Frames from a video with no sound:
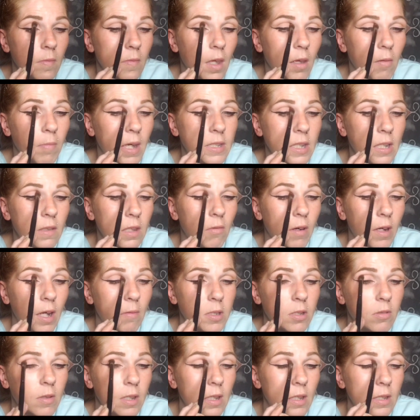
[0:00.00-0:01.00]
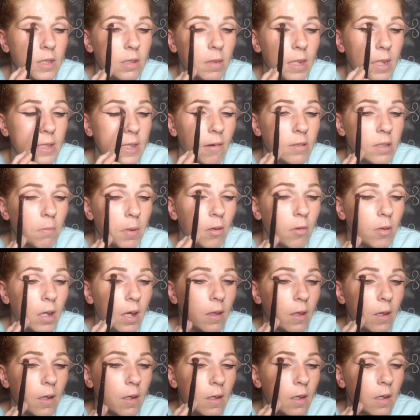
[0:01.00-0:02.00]
And basically what I'm doing, seeing as that was a bone
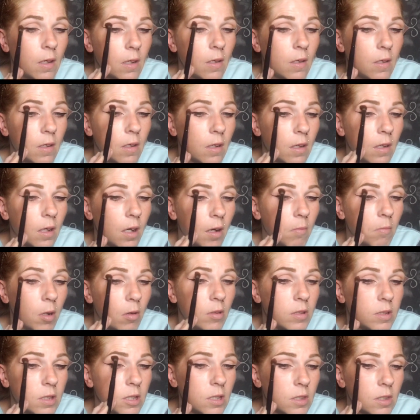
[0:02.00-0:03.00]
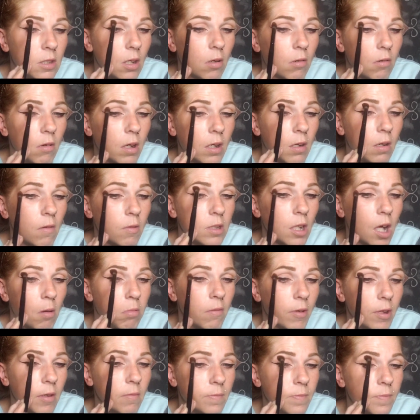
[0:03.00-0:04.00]
color, I'm going to just go right over top
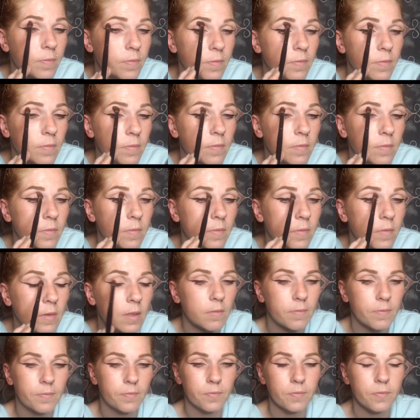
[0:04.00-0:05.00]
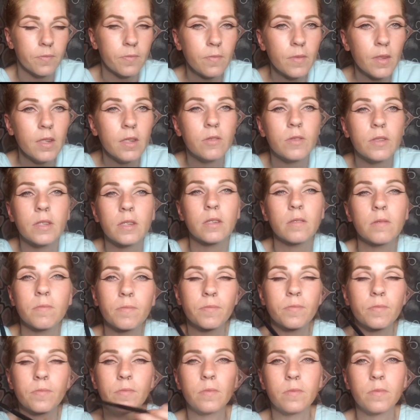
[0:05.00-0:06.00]
of it. Can you see?
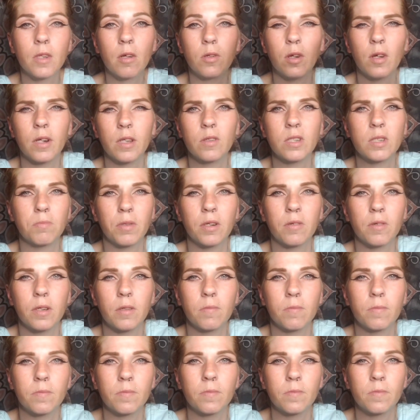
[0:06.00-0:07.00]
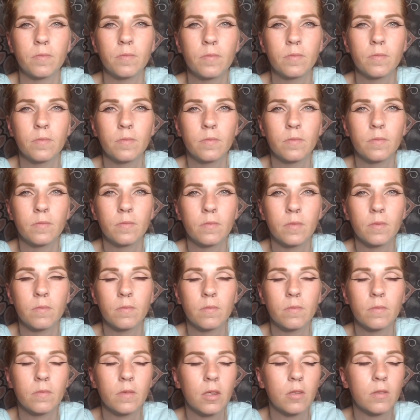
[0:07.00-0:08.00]
Hold on, it looks blurry.
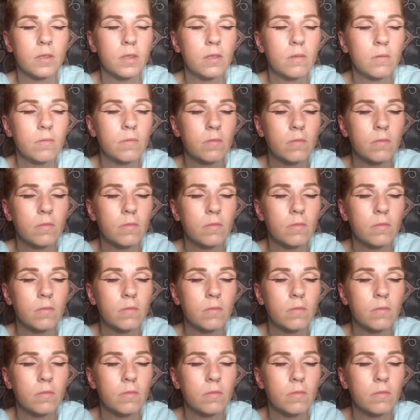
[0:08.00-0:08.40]
Can you see?